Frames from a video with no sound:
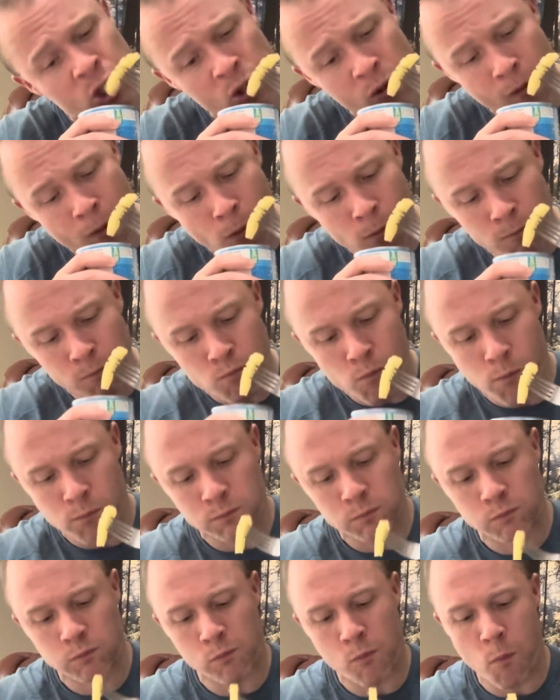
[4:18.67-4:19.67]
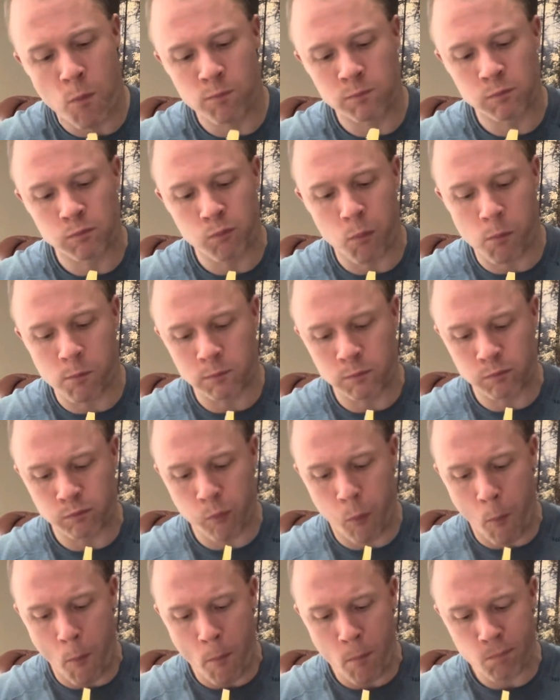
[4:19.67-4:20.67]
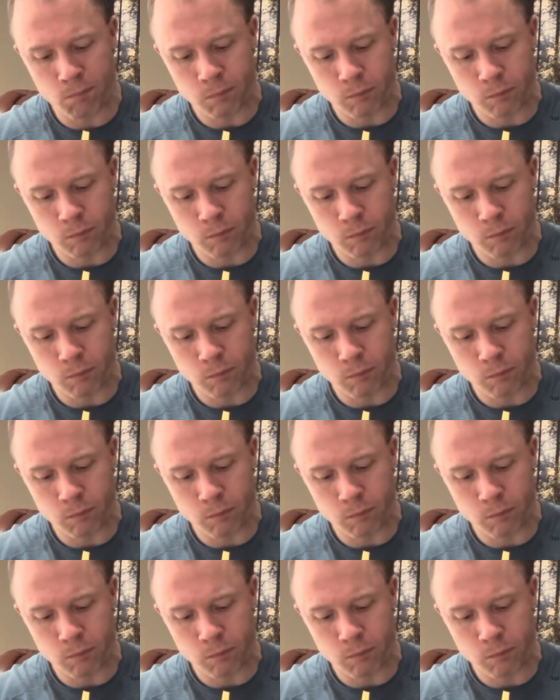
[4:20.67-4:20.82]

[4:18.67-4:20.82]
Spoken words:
So I was maintaining